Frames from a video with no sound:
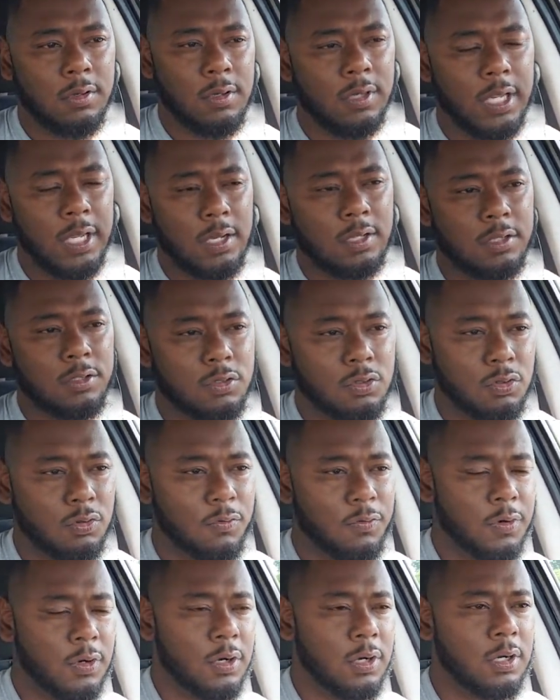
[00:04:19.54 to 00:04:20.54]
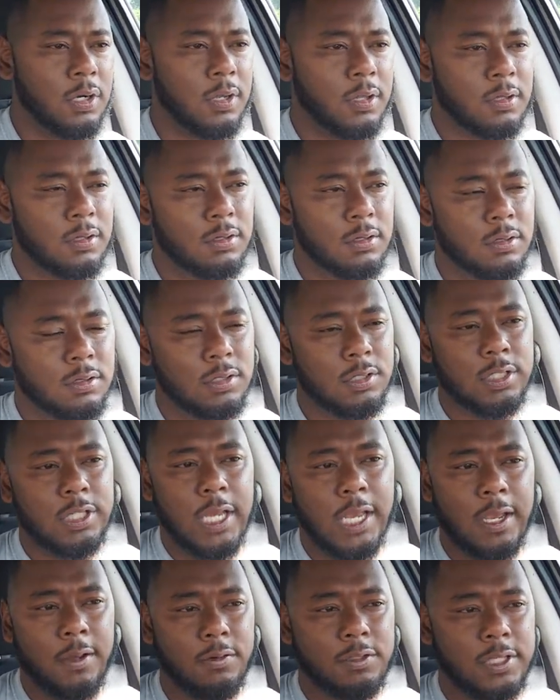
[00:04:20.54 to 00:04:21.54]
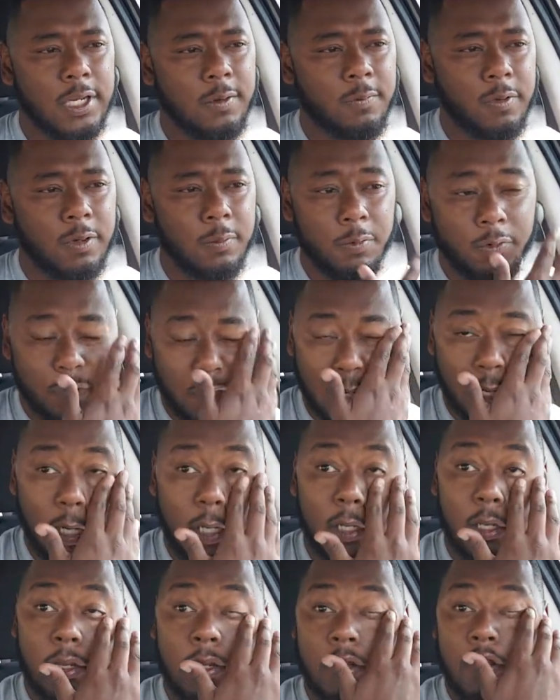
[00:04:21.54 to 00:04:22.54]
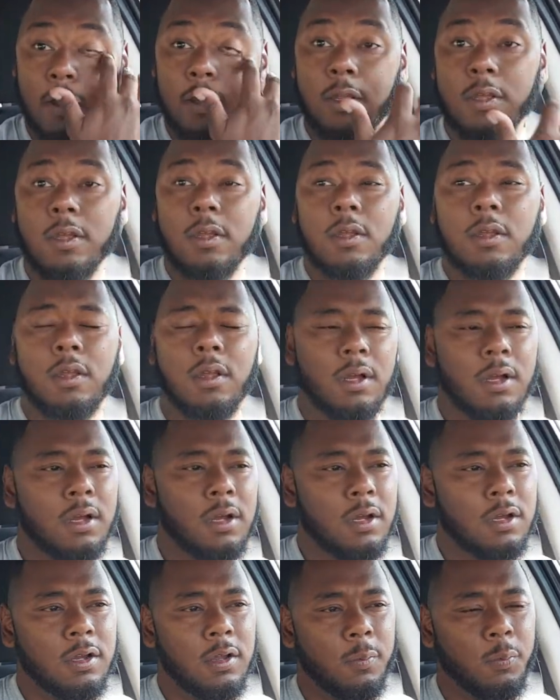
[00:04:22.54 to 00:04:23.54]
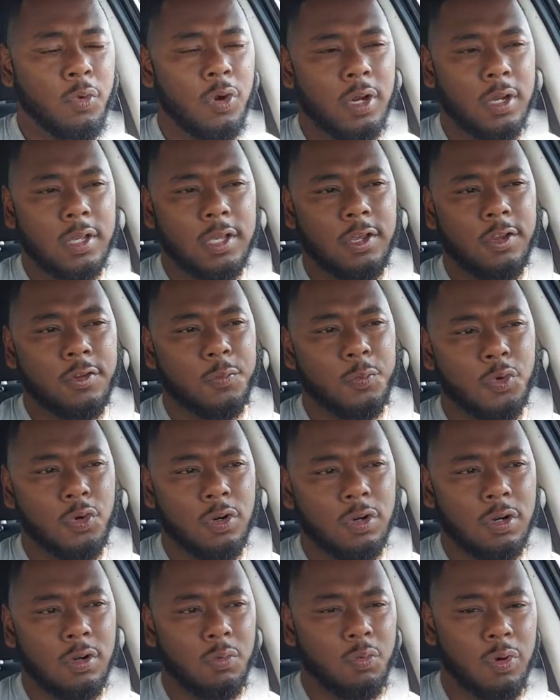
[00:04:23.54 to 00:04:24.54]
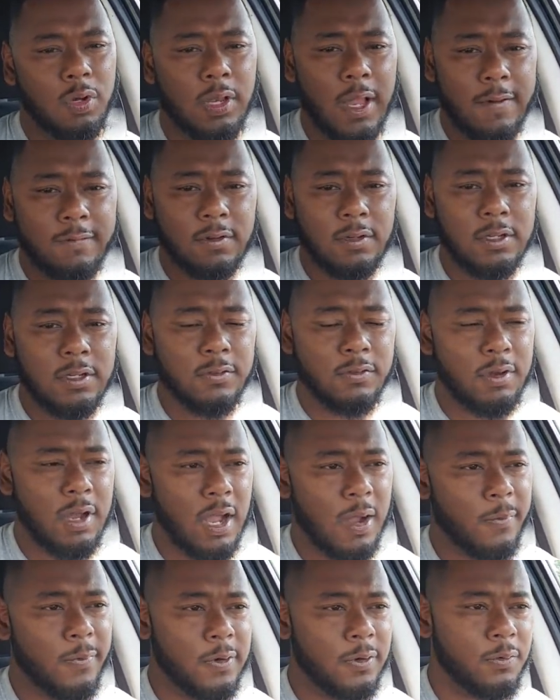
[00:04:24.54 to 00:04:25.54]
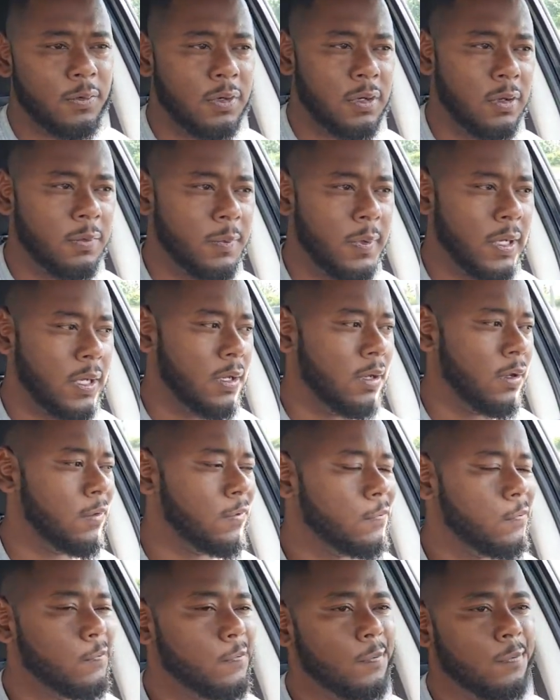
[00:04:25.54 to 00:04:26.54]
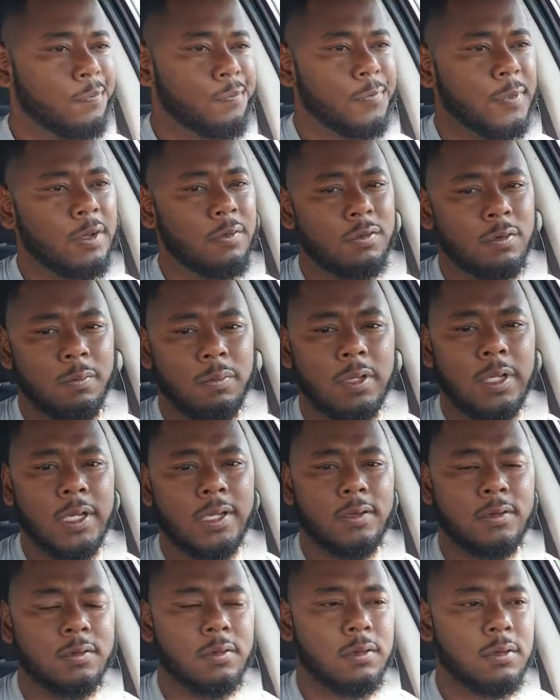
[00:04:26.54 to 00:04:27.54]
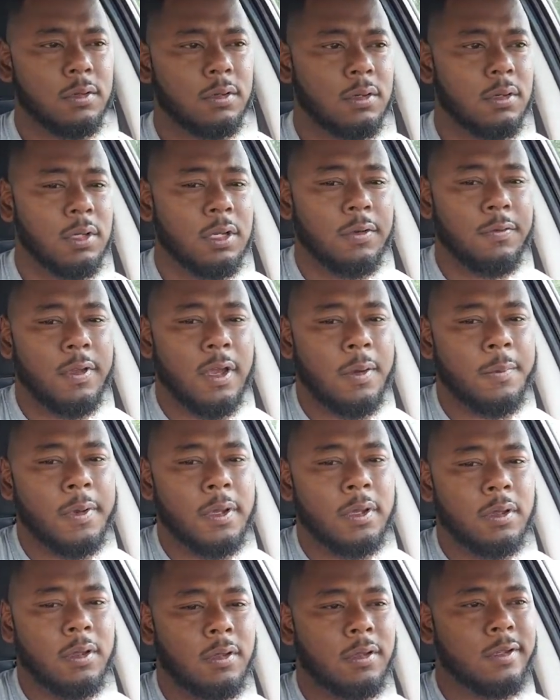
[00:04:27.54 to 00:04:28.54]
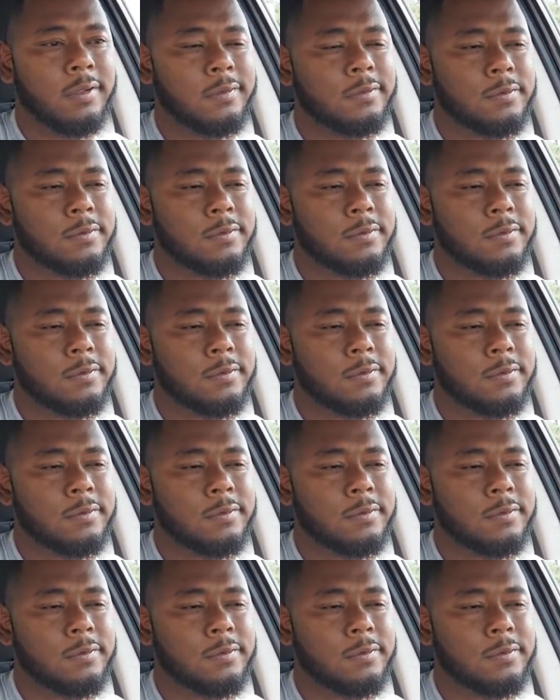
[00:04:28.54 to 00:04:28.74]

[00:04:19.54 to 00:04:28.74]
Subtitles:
Nicholas Kuvar, James J.B. Buchanan, Marquise Moore, 1LIFE2LIVE Comedy Run, man. It was a blessing. Love y'all, man.